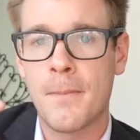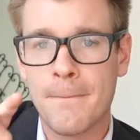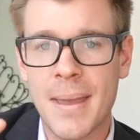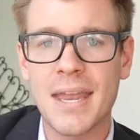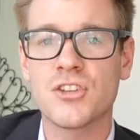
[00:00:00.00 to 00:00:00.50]

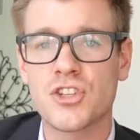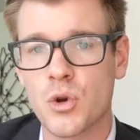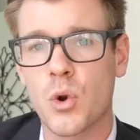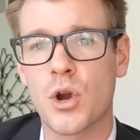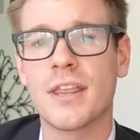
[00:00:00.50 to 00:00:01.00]
Make
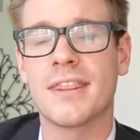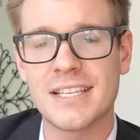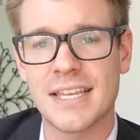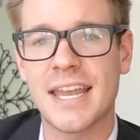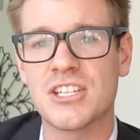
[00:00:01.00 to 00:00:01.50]
sure
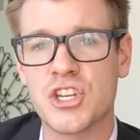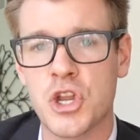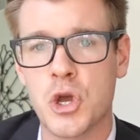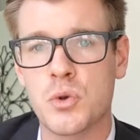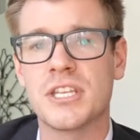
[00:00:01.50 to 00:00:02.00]
this agent
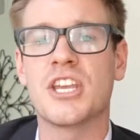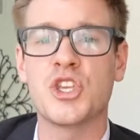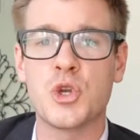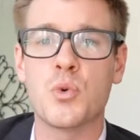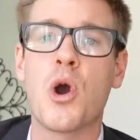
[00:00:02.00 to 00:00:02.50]
knows that
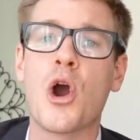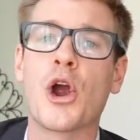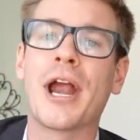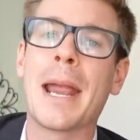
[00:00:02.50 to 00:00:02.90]
you are